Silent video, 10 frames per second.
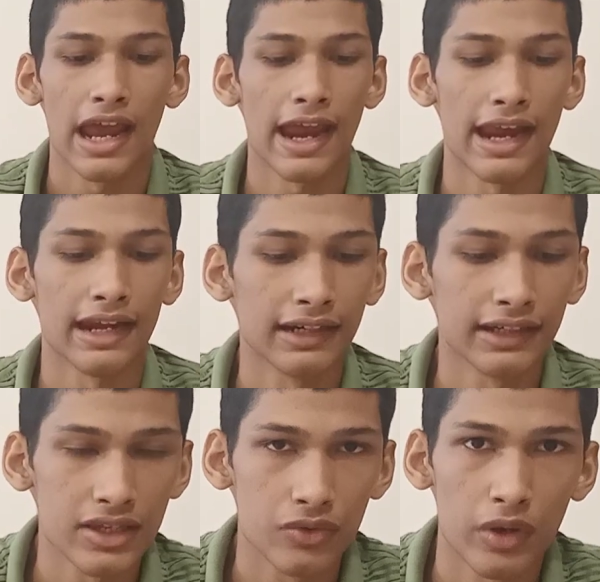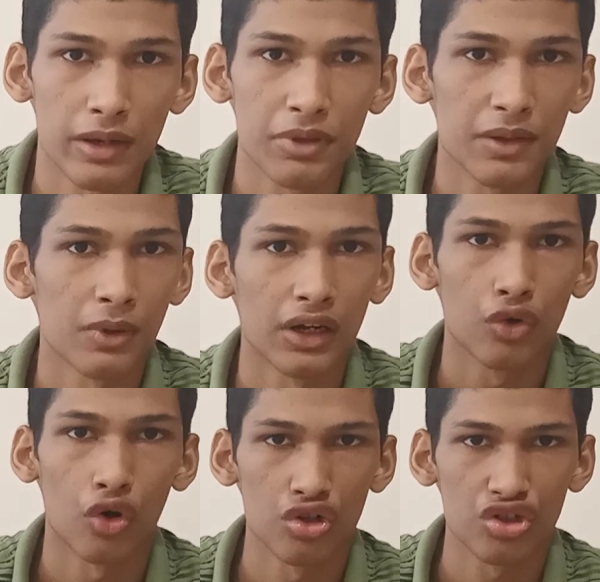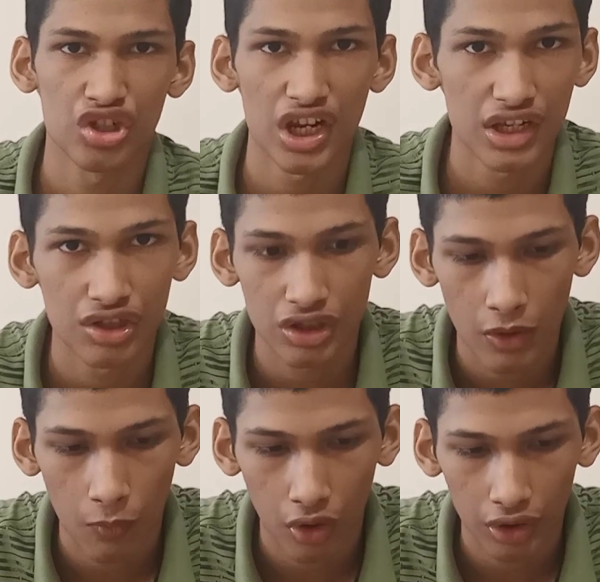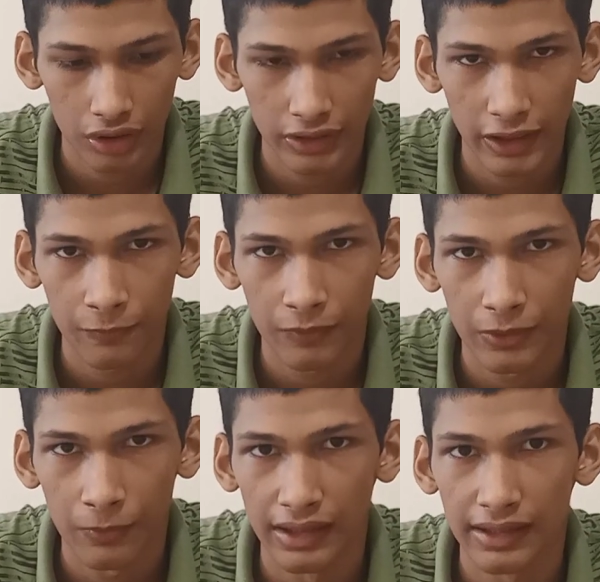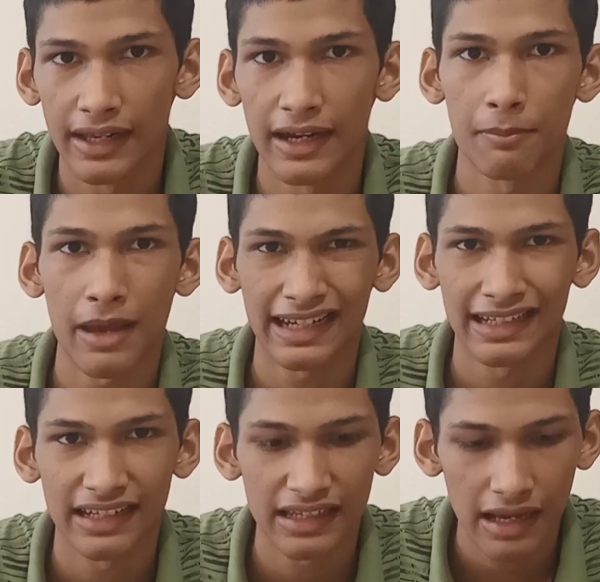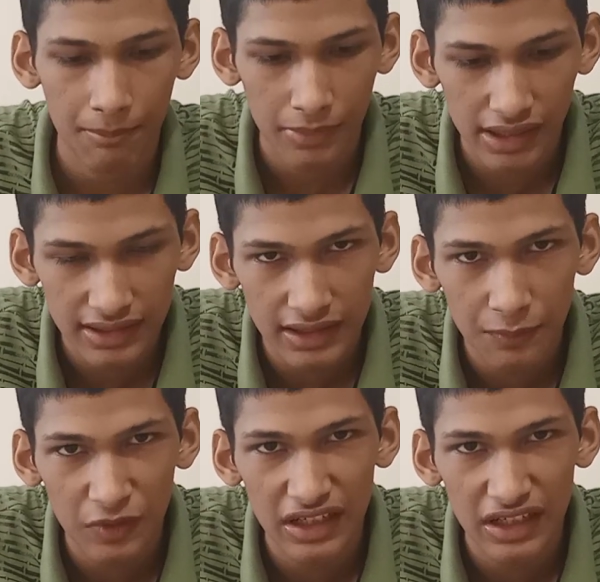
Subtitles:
and it is when people don't change the water that frequently and bacteria builds up